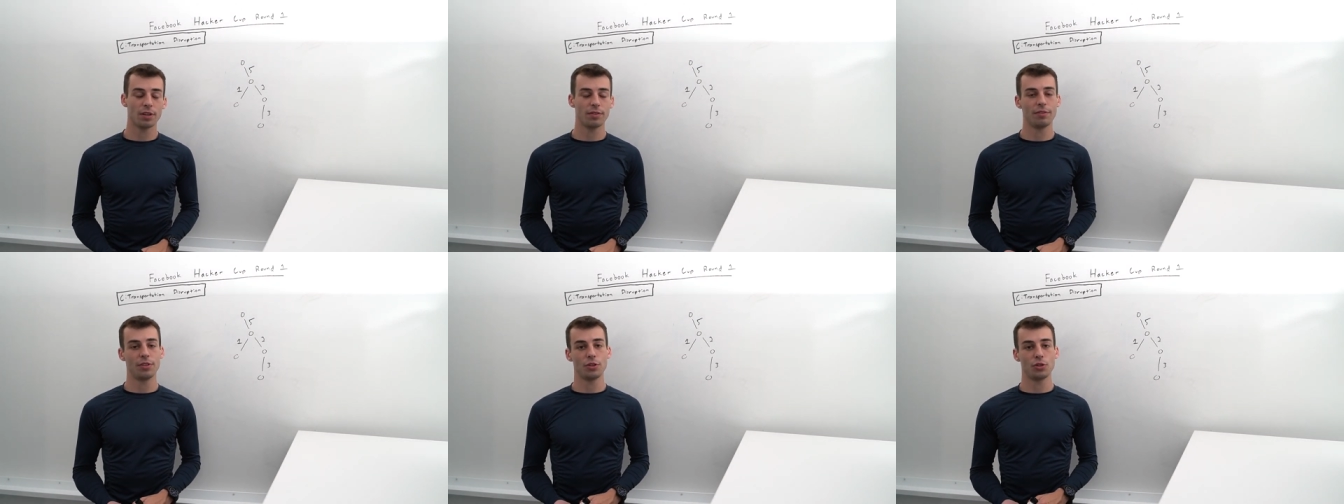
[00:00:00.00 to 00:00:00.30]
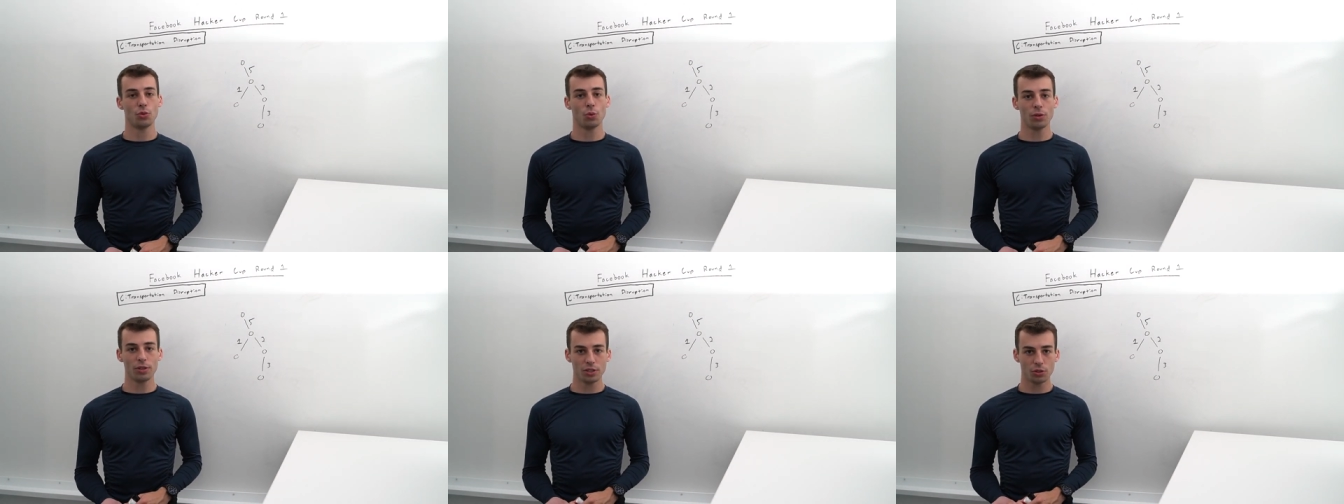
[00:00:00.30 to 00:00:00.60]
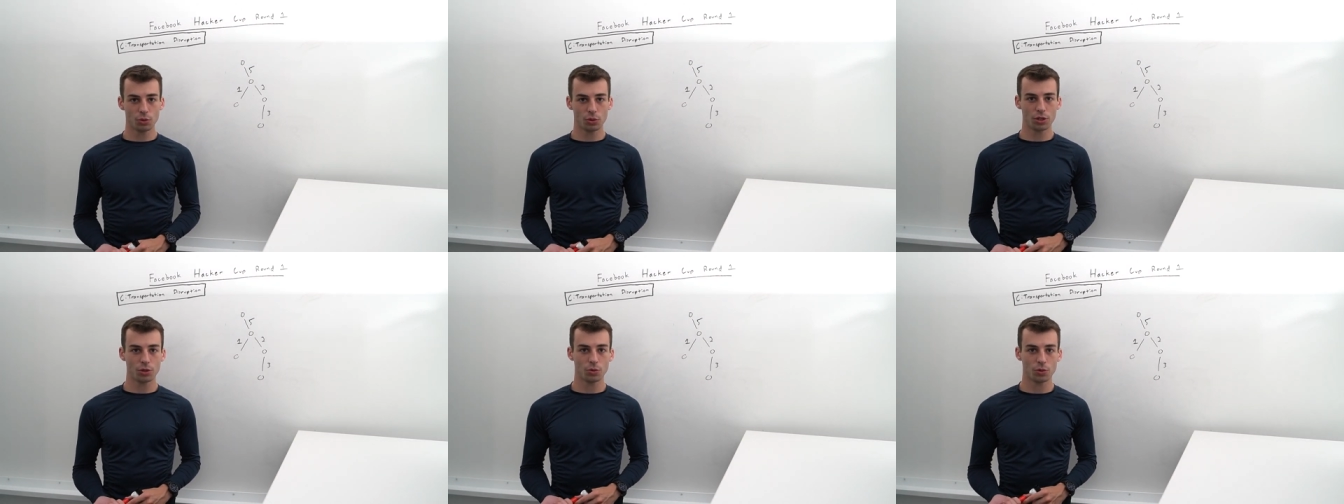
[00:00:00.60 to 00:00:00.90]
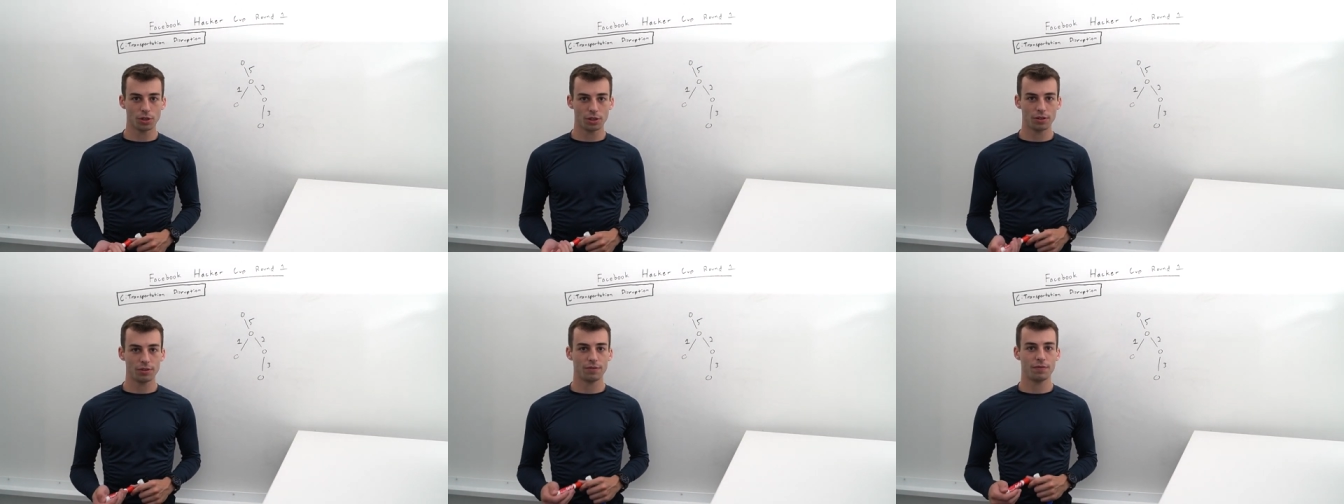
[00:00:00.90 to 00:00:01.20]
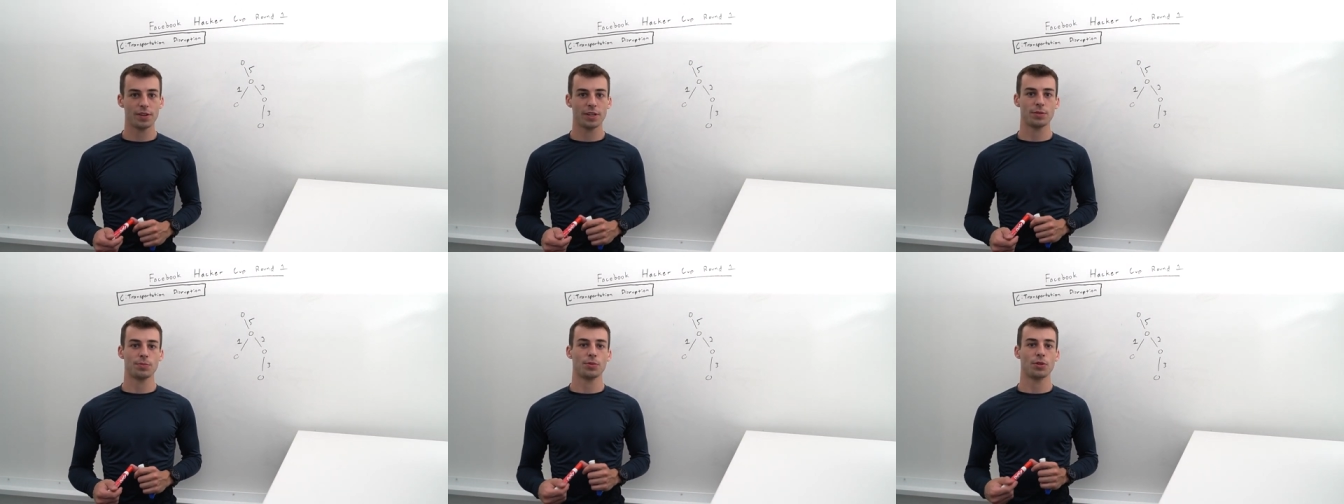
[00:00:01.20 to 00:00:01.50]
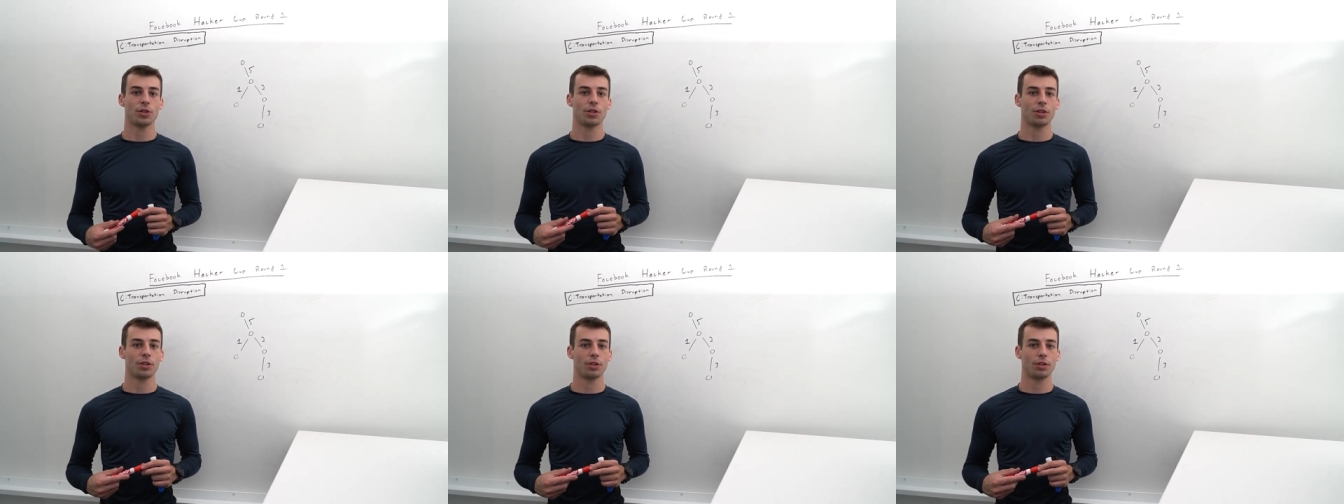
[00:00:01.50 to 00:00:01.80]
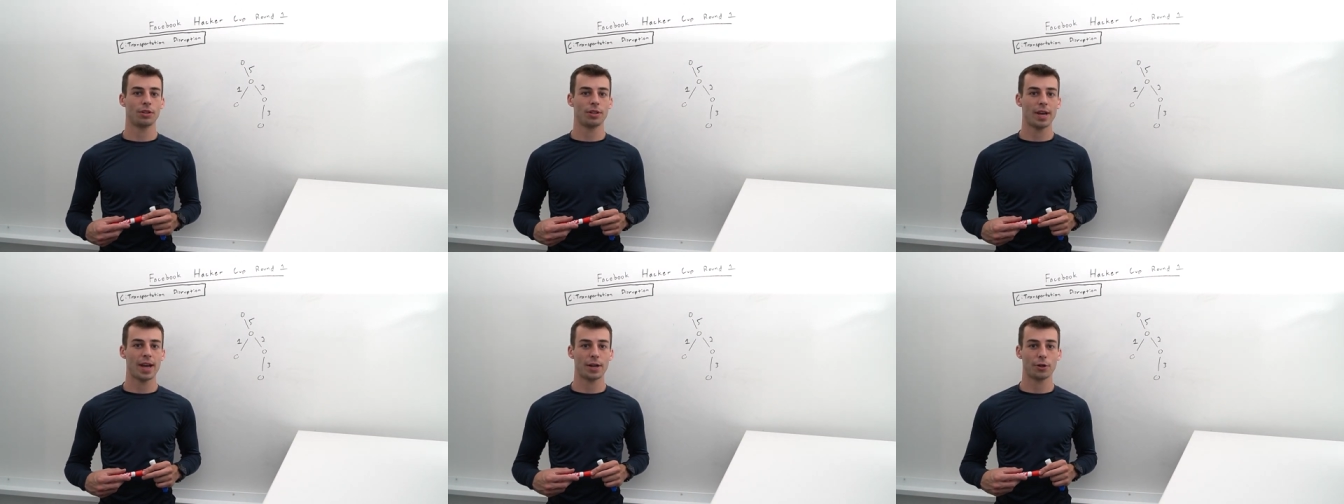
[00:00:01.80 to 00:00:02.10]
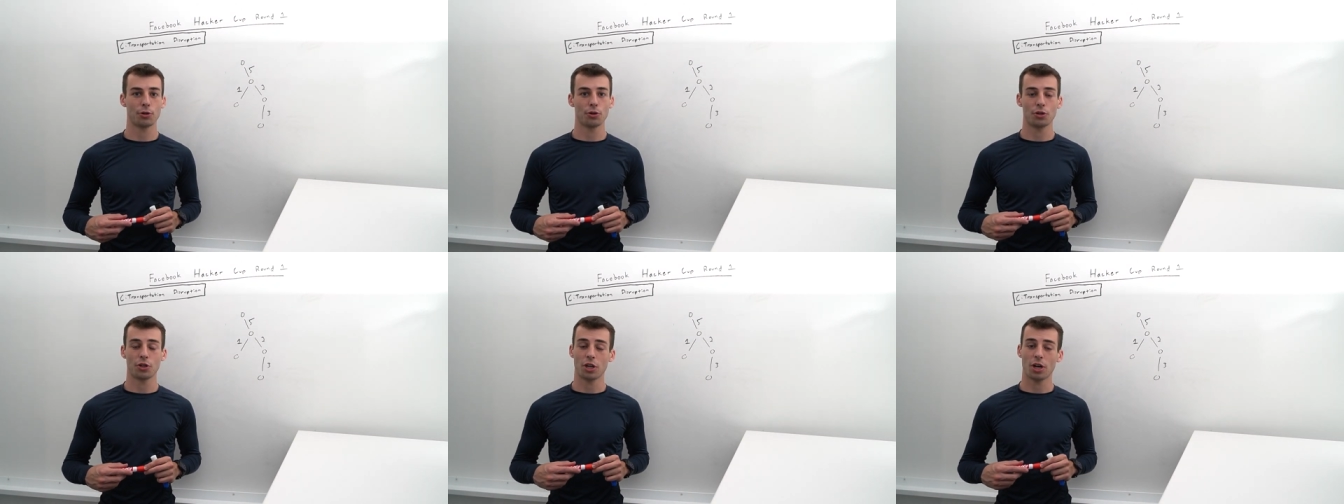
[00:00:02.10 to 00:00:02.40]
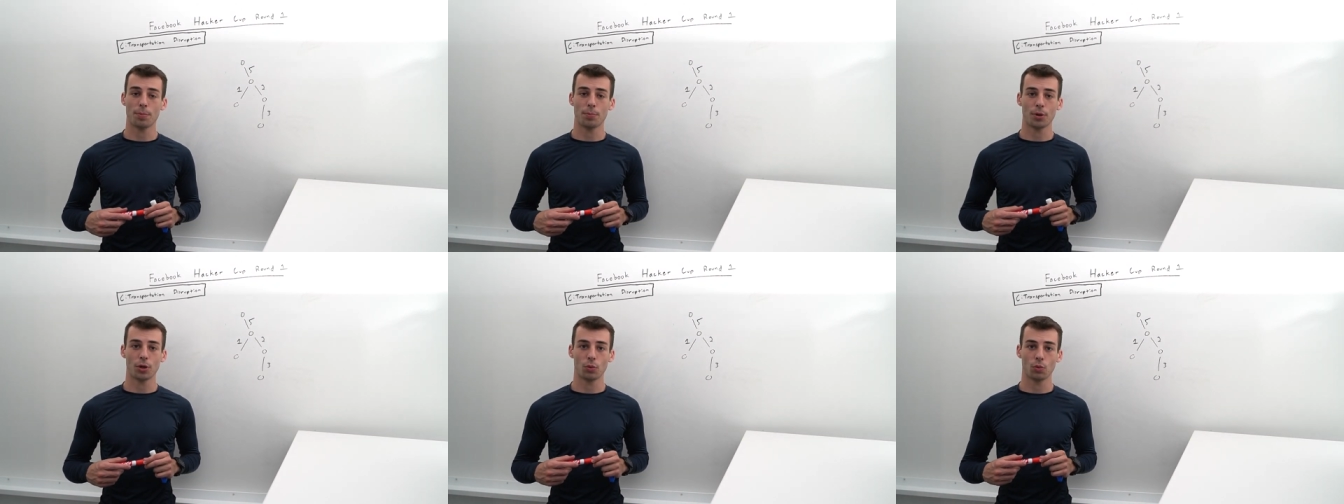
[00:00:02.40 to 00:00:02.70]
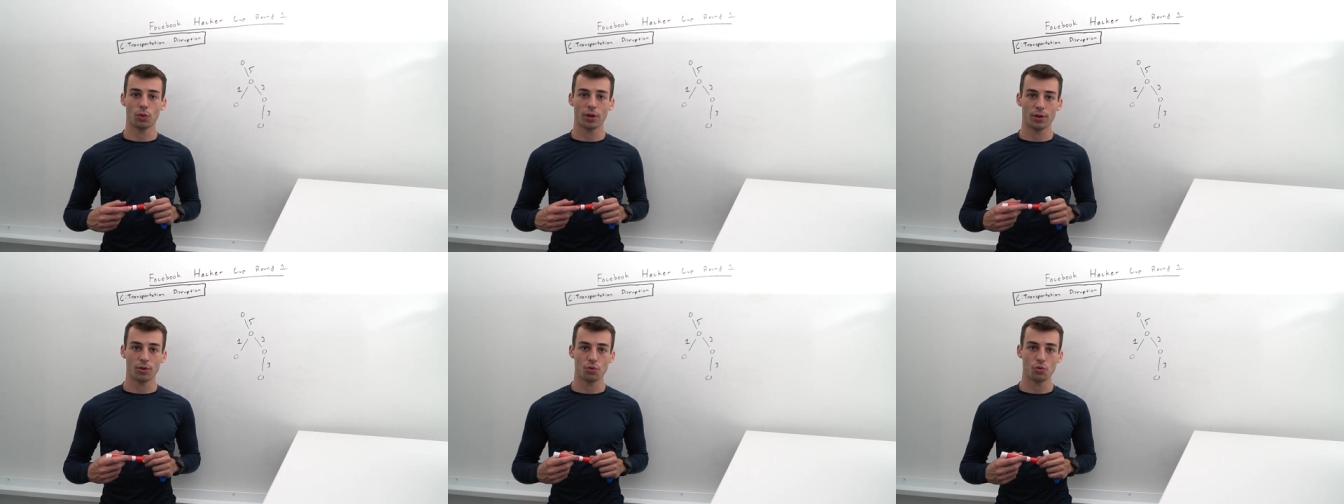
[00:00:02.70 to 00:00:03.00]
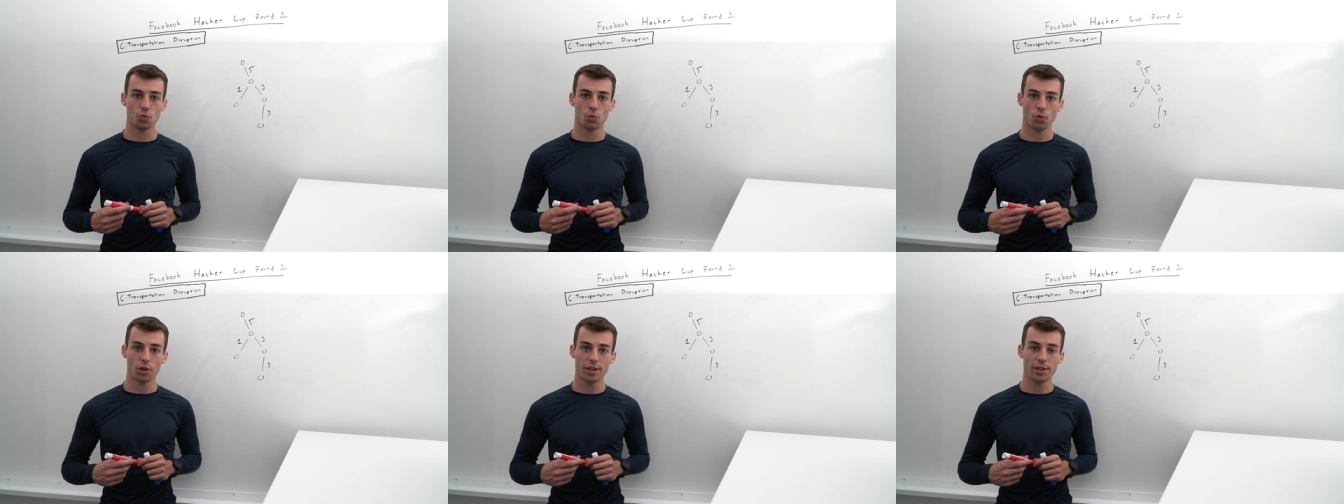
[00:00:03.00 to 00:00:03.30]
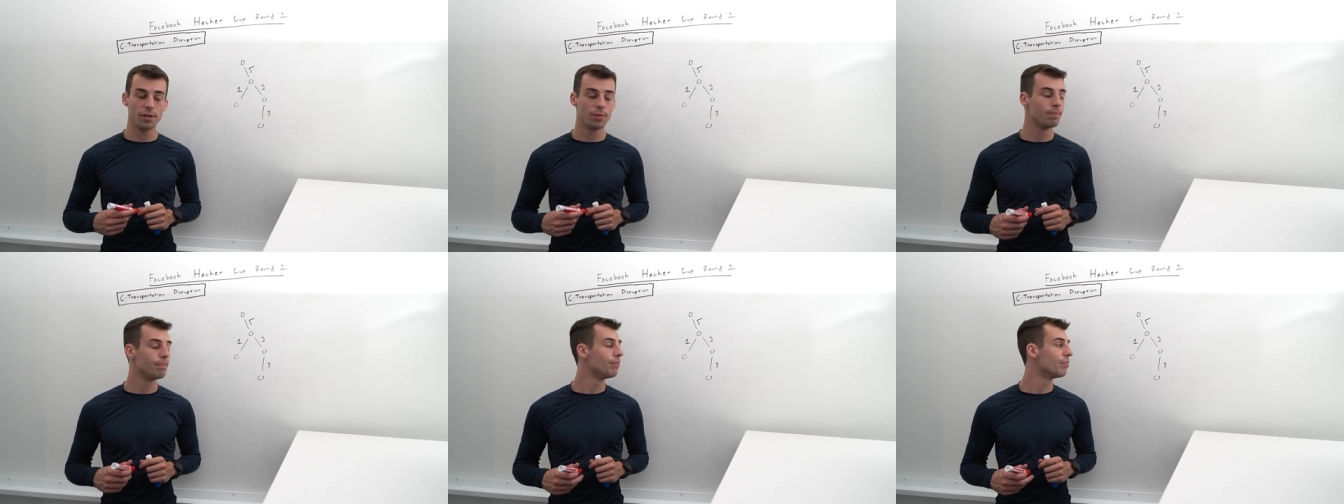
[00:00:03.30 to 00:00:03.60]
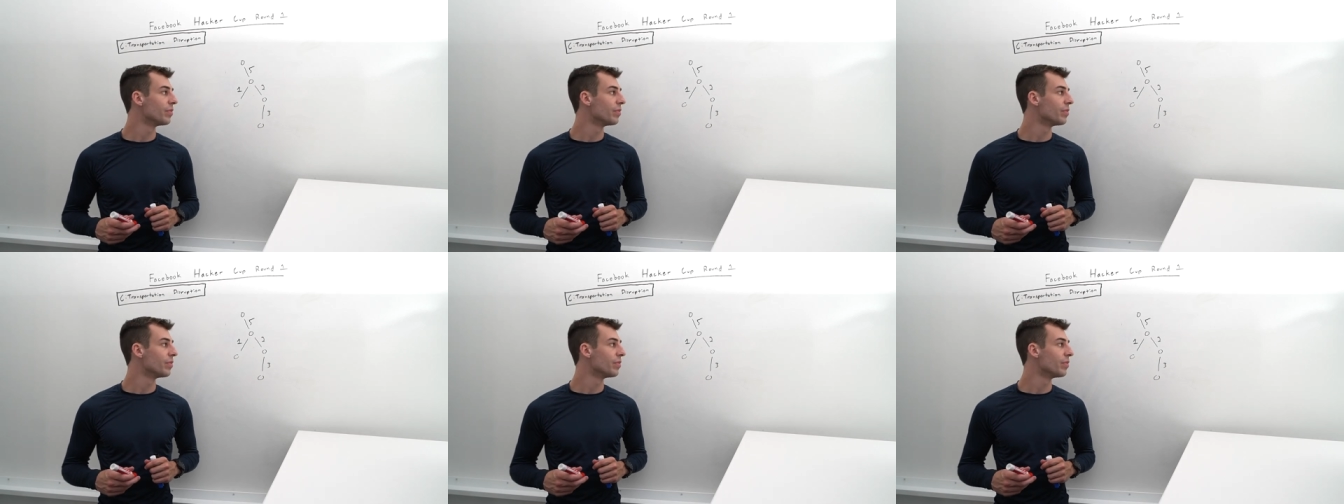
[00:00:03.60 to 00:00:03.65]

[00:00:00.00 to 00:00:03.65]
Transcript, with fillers: of the 2021 Facebook Hacker Cup Round 1.